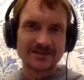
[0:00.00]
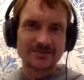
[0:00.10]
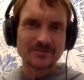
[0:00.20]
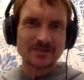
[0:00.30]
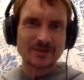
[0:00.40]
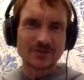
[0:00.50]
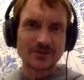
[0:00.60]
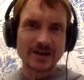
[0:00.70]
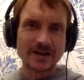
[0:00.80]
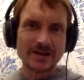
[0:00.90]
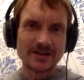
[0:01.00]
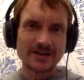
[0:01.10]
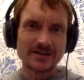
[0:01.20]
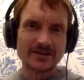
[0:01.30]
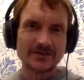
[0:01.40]
over 80
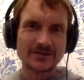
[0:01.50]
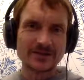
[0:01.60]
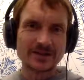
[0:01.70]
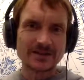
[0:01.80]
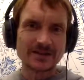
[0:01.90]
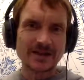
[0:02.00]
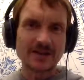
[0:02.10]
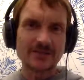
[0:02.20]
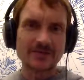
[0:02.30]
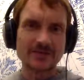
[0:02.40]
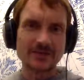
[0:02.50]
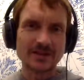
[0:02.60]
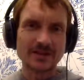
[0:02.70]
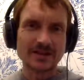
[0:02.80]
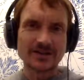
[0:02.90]
different types of
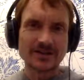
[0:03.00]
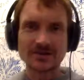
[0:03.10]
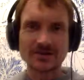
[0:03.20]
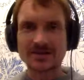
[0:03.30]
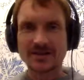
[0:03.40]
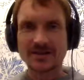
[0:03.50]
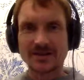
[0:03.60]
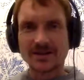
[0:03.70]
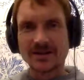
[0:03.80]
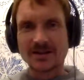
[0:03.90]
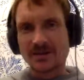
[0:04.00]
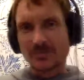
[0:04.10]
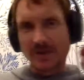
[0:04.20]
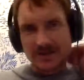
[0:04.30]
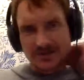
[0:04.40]
medications by
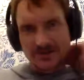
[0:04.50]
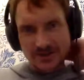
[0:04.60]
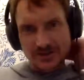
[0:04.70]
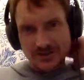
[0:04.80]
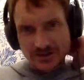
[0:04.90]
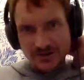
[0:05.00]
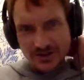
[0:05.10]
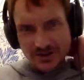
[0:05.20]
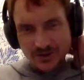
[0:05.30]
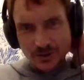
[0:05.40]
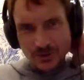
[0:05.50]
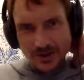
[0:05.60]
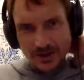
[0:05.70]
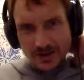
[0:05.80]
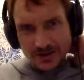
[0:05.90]
Dr. Theo Morell.